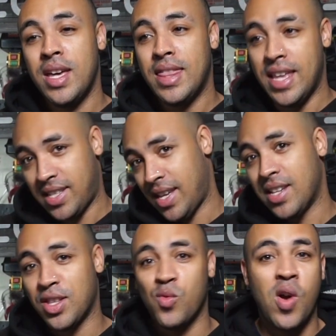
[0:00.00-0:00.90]
this
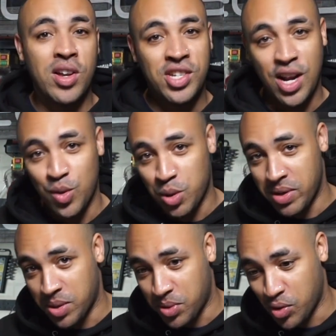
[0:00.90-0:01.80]
is the wrong channel to be
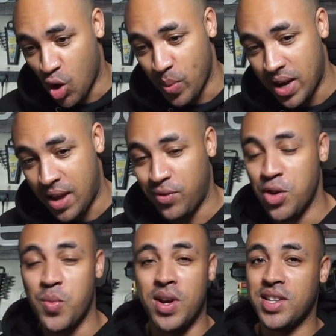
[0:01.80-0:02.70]
subscribing if
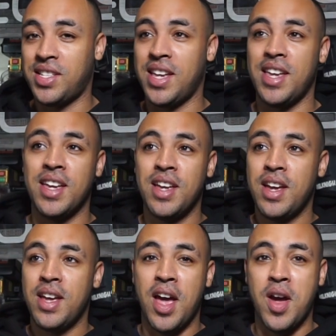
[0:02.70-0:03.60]
you want to see
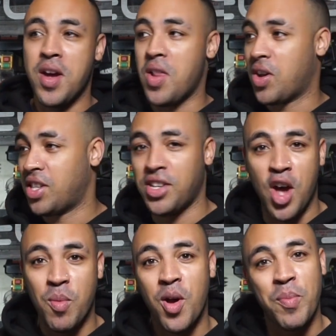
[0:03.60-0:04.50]
like a
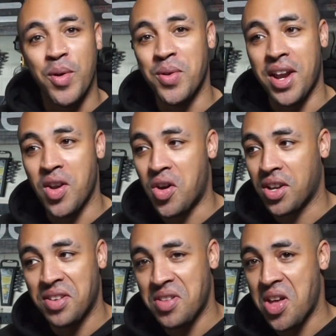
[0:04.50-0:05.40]
turbo build in
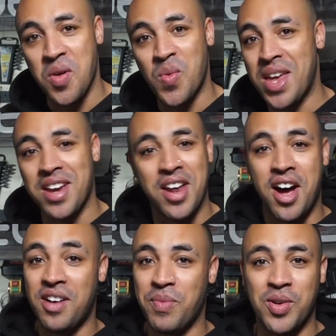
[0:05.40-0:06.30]
like a week and a
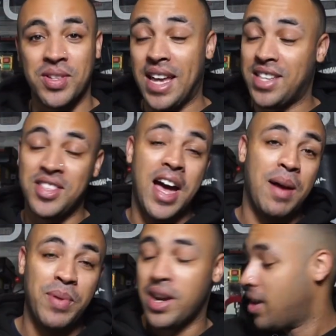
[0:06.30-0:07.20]
half, because it's not
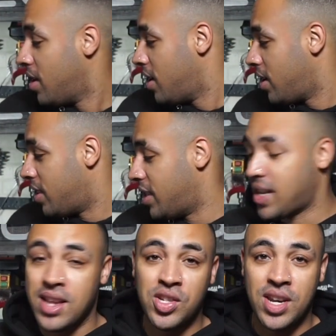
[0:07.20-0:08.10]
happening. This
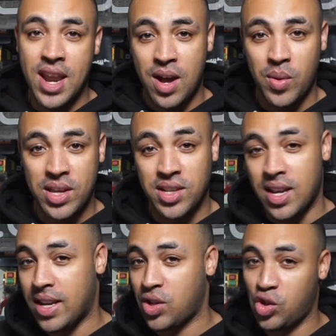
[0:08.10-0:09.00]
engine now is going
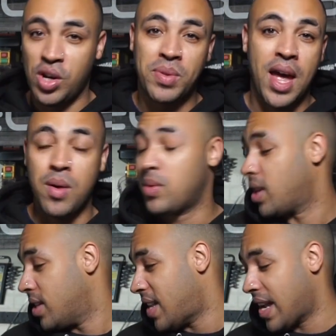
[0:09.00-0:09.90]
to get stripped down,
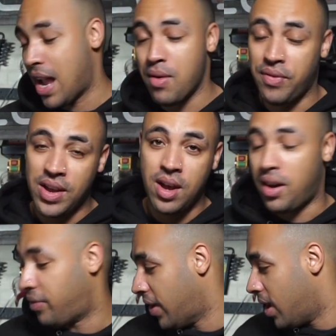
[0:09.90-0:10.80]
going to take everything
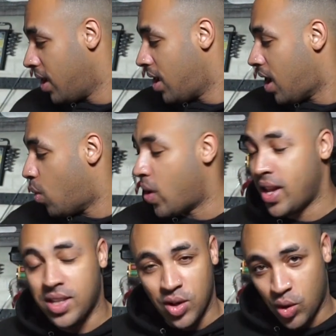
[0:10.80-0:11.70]
off it. I want
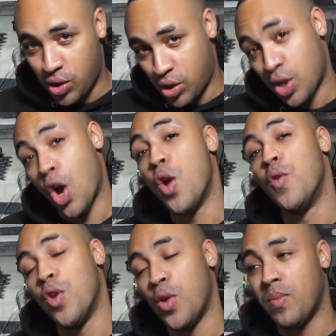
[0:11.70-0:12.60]
it to look
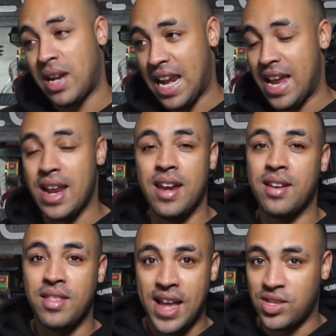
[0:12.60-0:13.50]
showroom clean, and
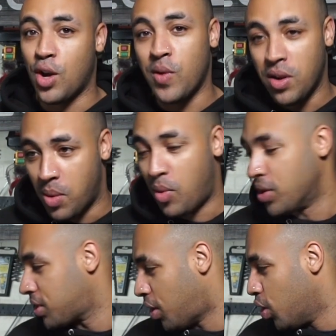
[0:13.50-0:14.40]
that's not really like my
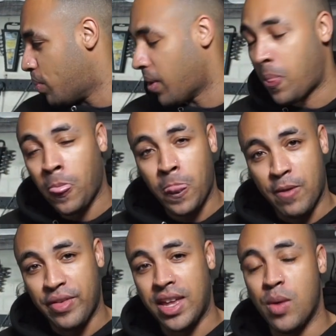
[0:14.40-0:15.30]
style, but
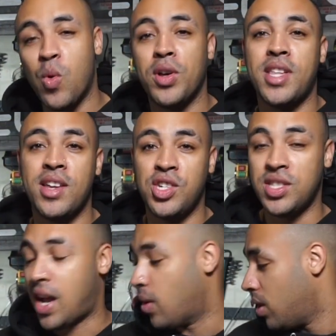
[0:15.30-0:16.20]
I'm thinking once the
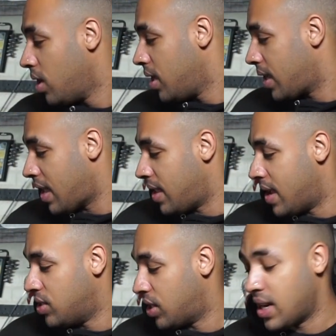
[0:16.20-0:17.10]
engine's out, get the
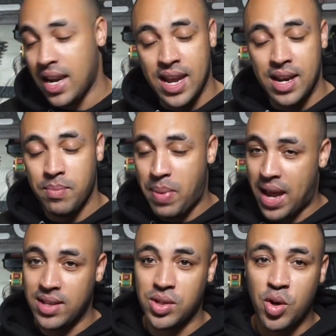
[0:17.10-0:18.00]
engine clean,
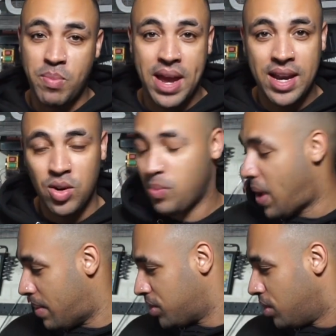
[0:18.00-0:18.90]
paint it up, make it look
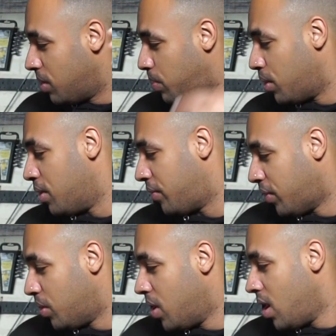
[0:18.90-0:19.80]
absolutely
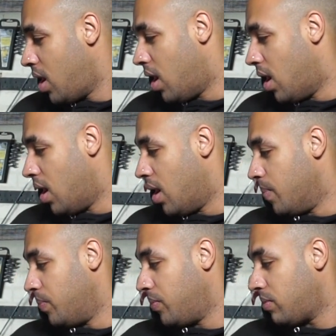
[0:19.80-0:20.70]
beautiful,
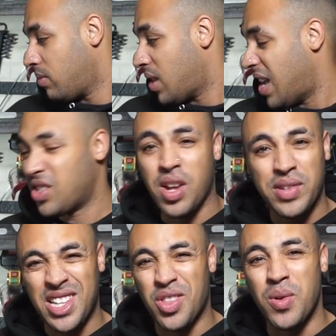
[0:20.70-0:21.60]
and just
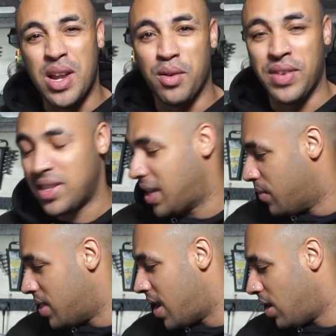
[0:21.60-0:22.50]
obviously do little things here
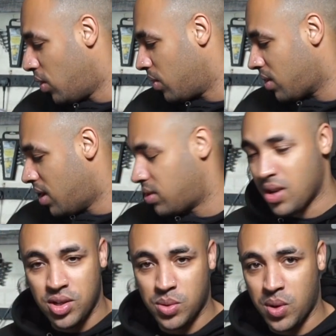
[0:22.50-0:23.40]
and there. Like
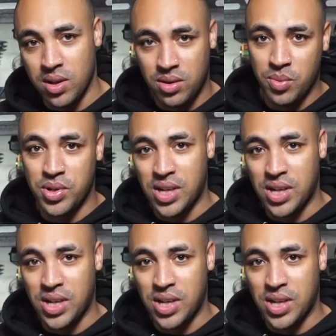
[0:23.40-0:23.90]
I just want to double